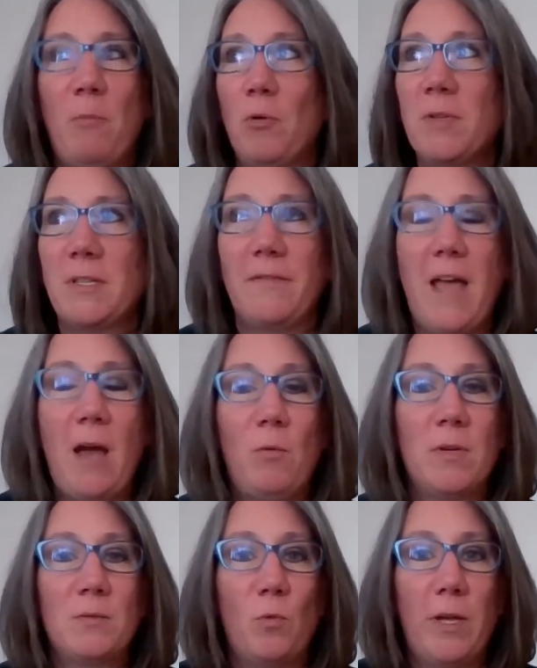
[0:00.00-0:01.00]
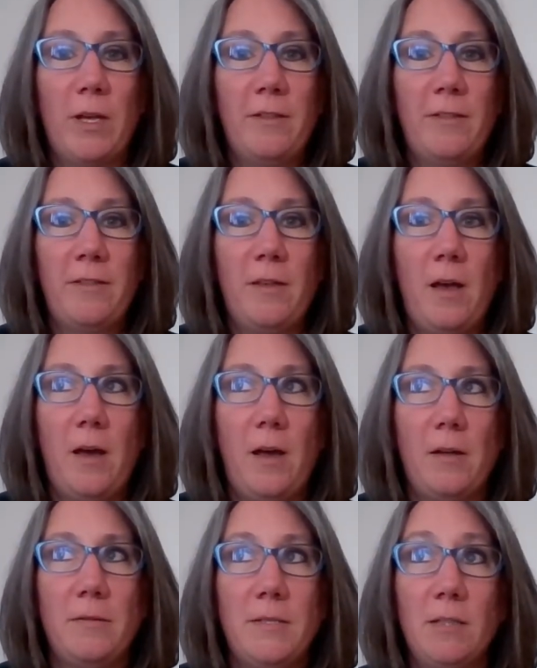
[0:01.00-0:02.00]
Most of that was with
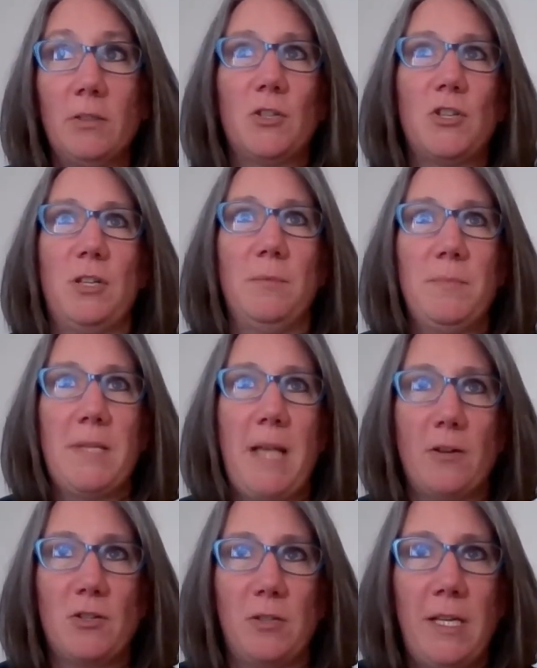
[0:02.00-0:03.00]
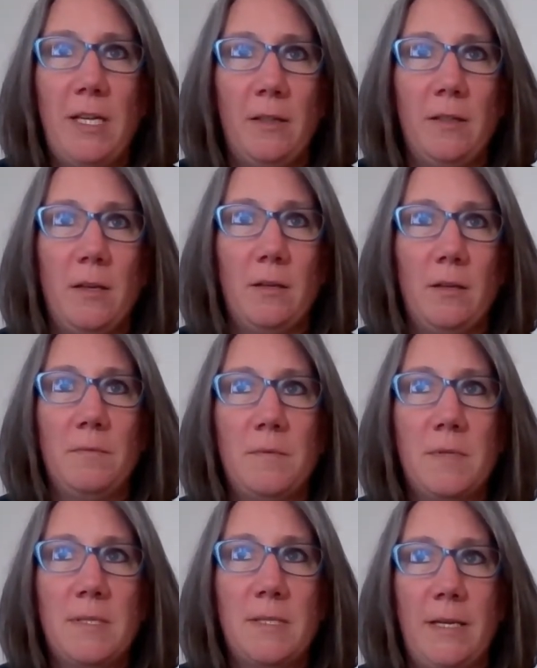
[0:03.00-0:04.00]
dealerships, actually, in the
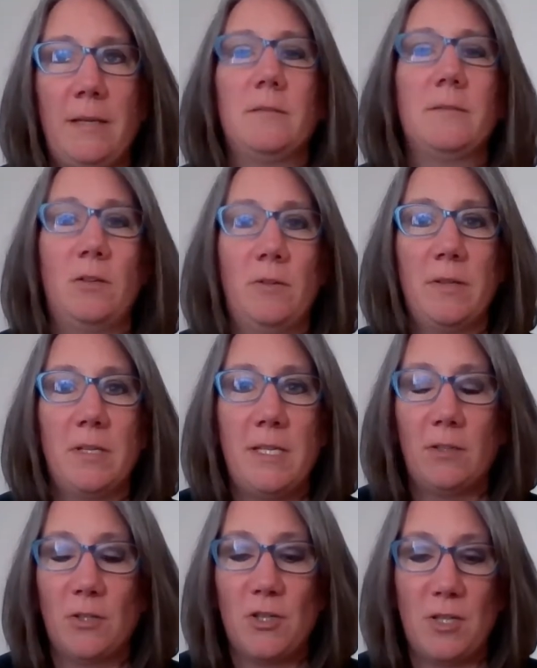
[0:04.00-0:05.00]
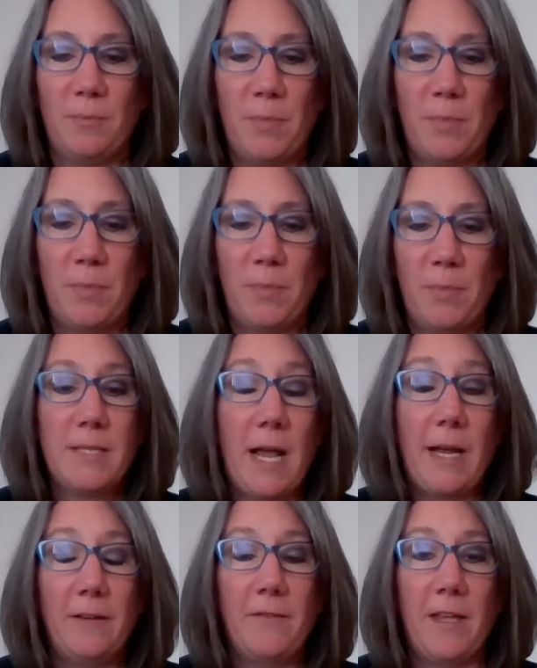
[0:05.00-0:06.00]
sales, you know, in the dealership
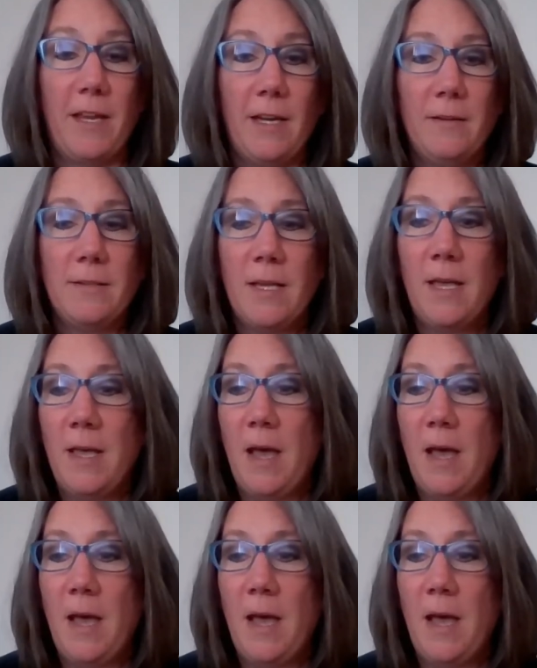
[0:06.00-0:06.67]
side of things.